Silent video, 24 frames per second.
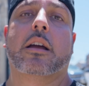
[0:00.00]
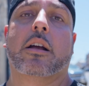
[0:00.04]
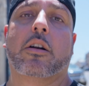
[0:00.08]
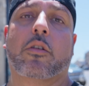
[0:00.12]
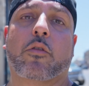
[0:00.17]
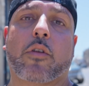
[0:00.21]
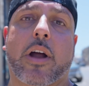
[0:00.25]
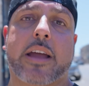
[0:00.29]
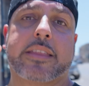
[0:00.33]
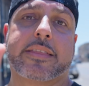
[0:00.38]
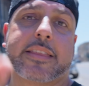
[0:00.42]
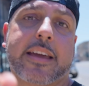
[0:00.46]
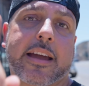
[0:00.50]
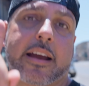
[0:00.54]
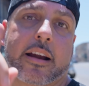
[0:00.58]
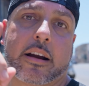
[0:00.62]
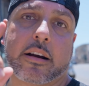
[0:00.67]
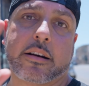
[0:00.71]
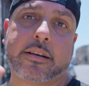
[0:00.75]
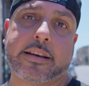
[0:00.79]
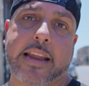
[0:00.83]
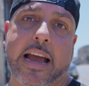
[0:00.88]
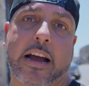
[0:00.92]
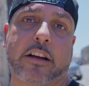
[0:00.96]
right
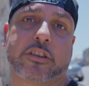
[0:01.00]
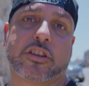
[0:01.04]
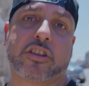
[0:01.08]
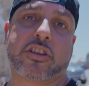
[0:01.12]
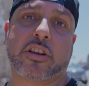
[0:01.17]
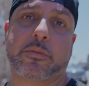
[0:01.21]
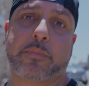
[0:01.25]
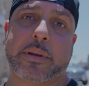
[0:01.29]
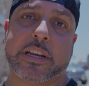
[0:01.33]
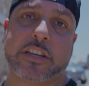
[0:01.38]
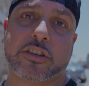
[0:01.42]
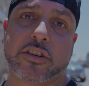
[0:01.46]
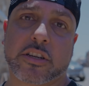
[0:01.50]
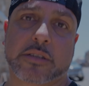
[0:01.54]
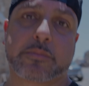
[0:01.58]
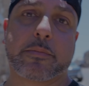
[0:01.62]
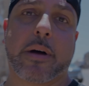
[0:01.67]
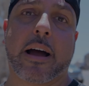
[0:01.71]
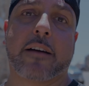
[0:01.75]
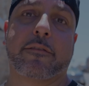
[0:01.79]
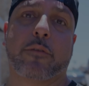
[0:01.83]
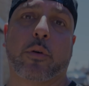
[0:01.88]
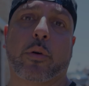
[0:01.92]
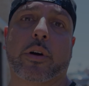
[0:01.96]
there. Now it should be just
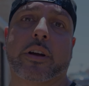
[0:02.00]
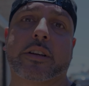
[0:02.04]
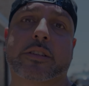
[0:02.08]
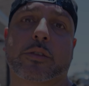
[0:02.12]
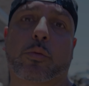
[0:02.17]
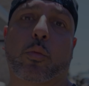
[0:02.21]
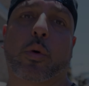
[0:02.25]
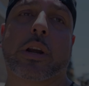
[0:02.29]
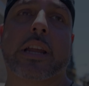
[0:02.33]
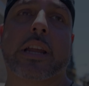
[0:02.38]
my voice. What